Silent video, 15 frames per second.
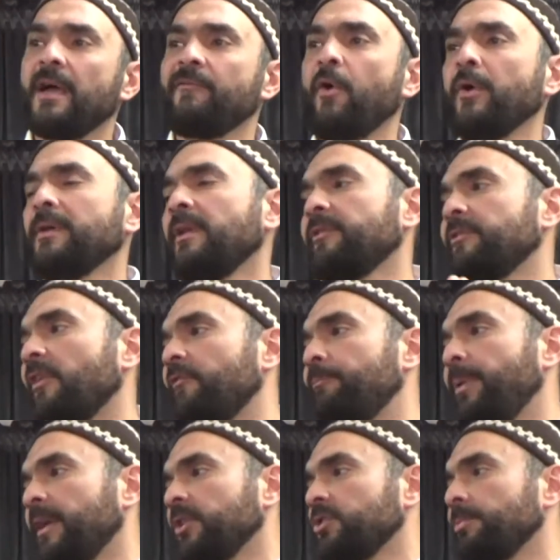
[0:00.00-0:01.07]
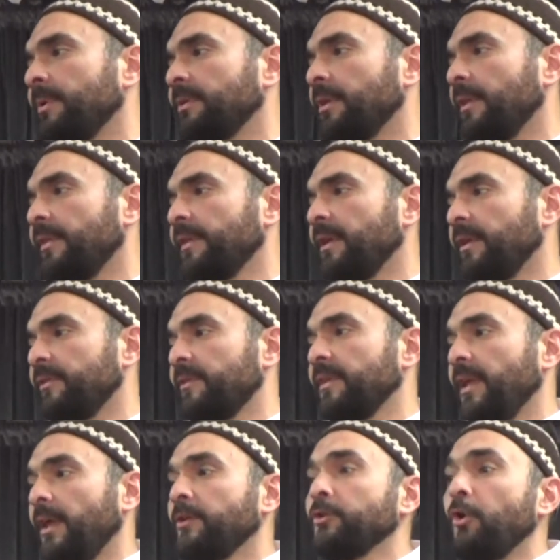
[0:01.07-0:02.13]
avoidance of punishment is
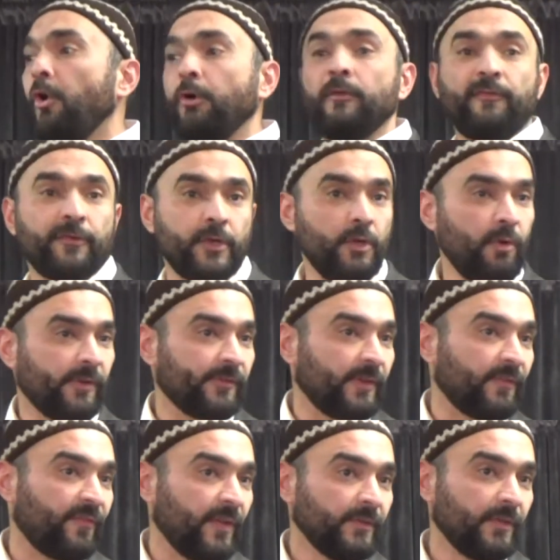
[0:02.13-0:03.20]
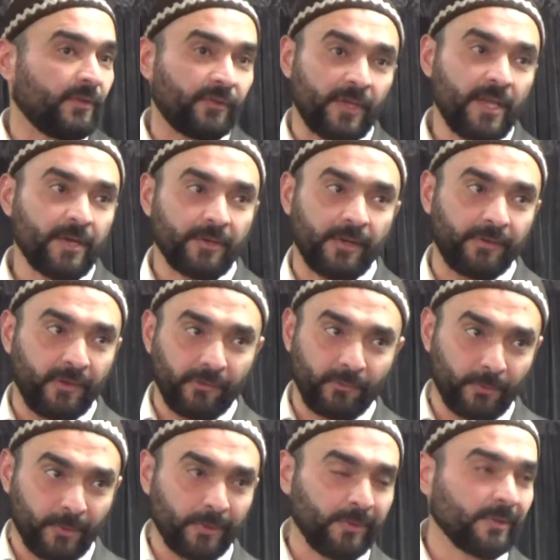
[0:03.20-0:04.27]
the end goal for you as a defendant here in this
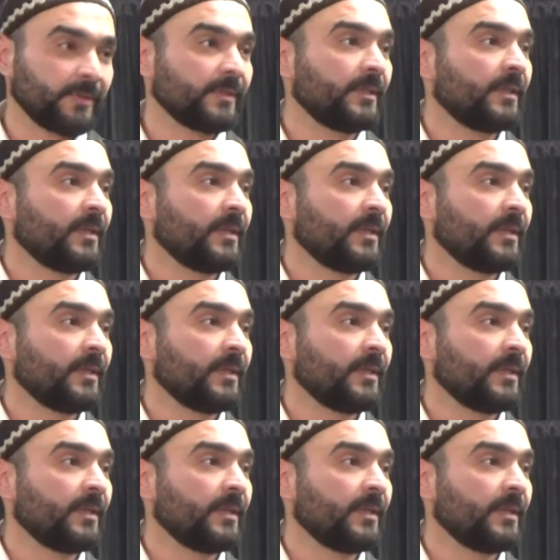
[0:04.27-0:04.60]
world,